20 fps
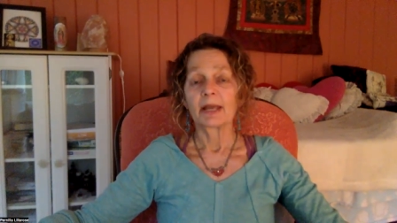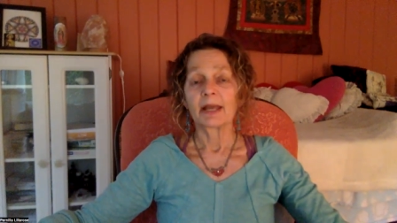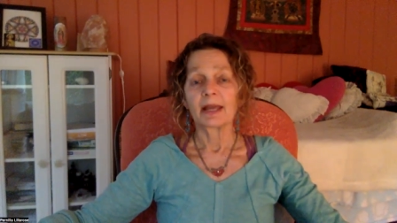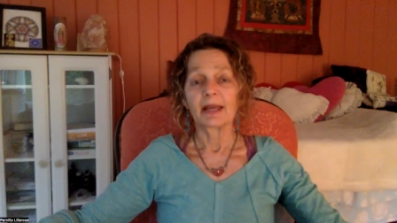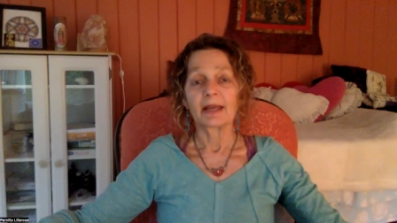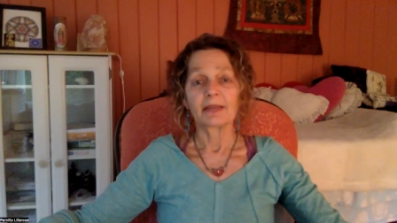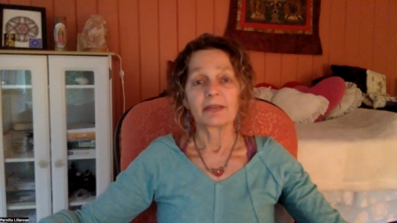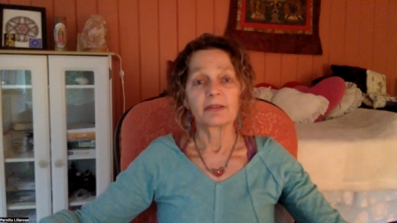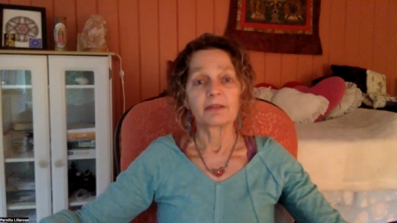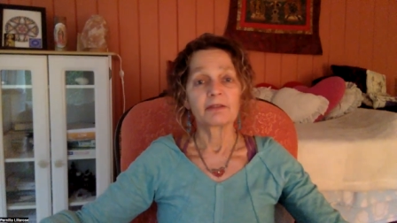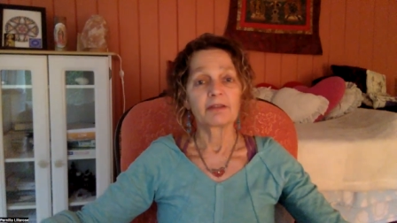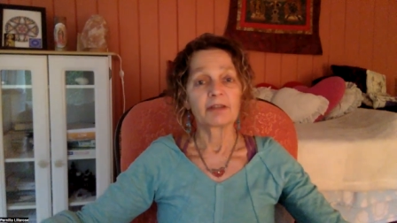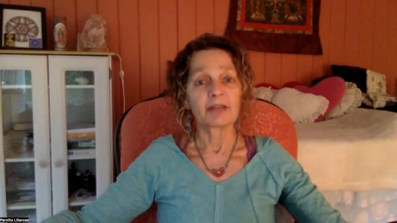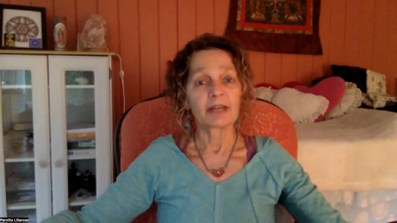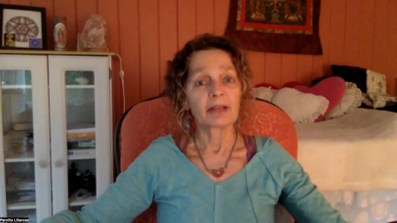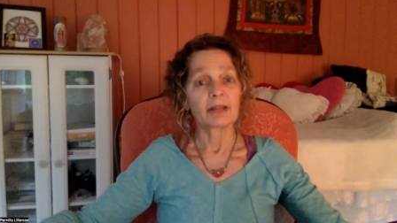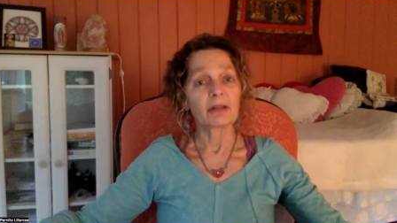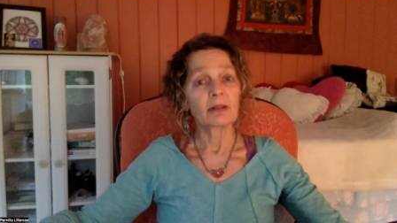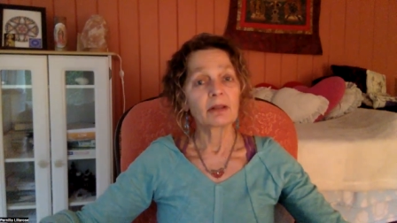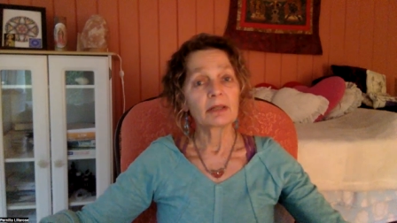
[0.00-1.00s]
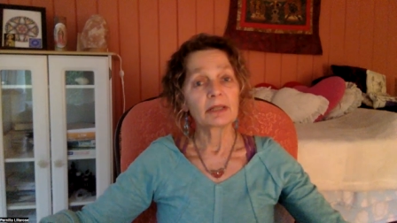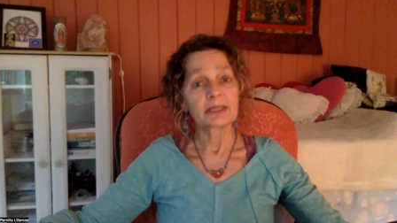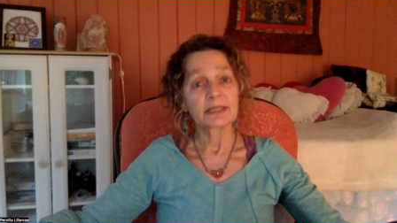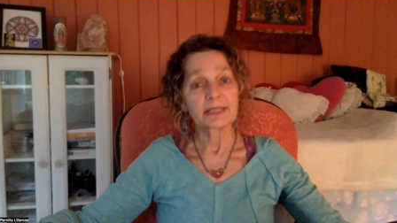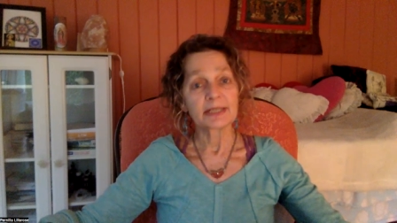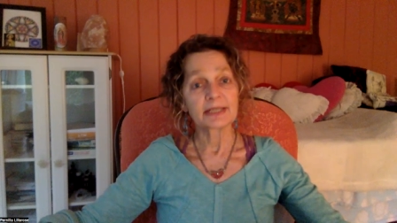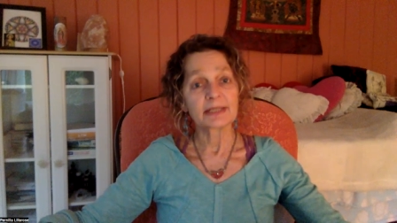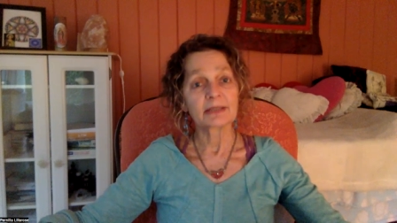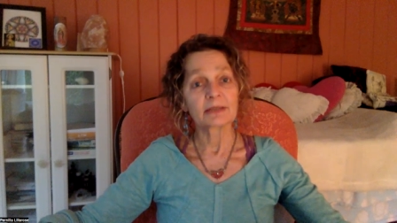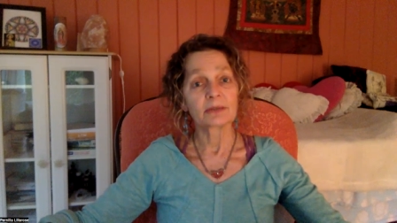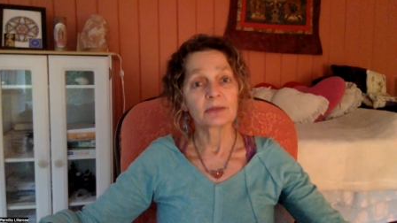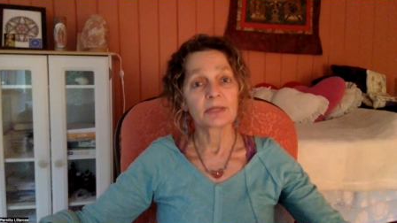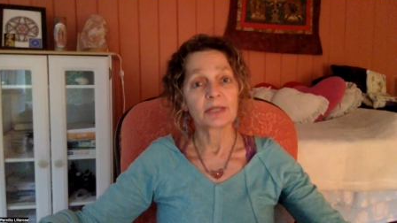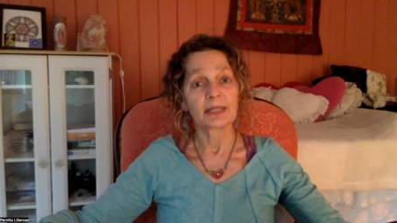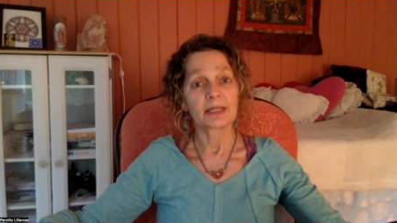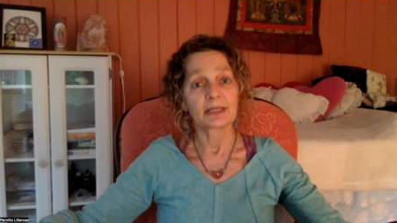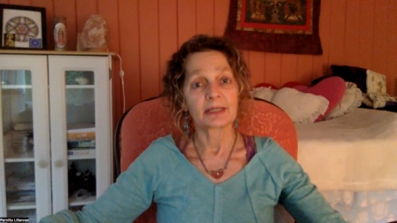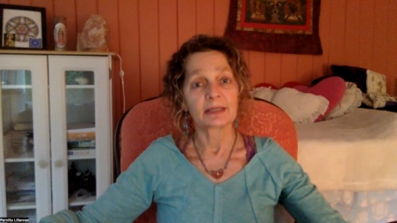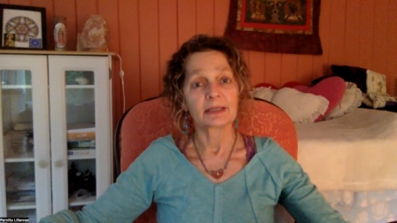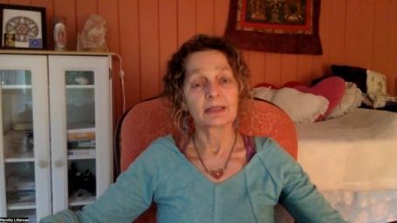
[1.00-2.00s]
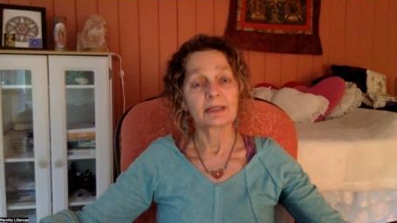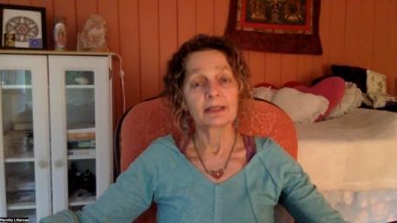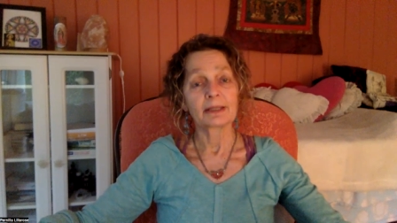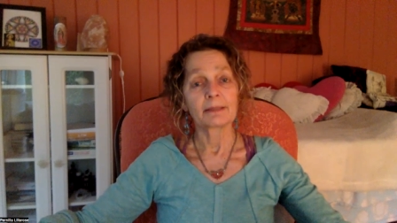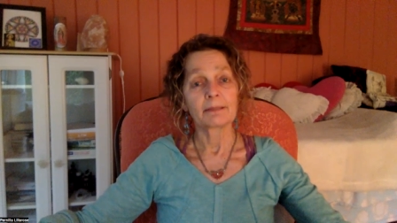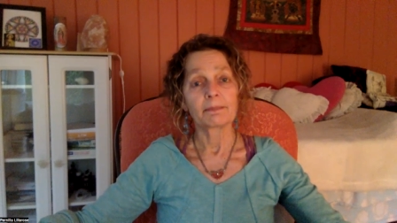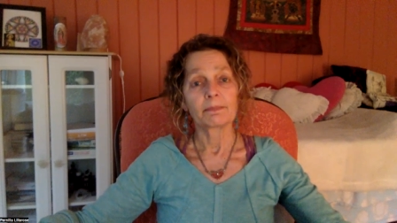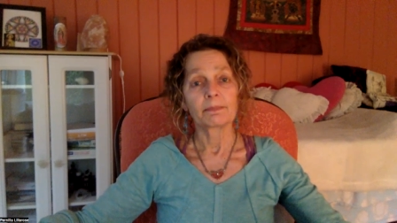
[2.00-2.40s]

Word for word: and the veil is still here